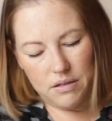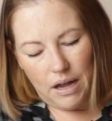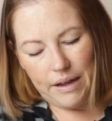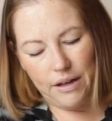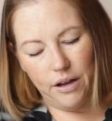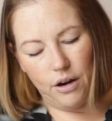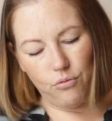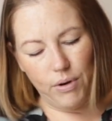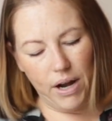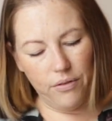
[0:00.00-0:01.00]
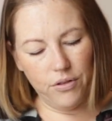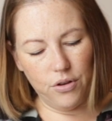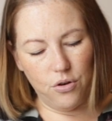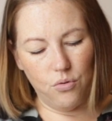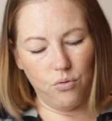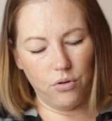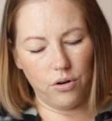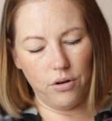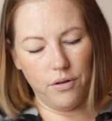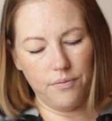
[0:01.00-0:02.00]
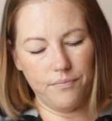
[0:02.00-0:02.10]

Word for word: I cut around the core.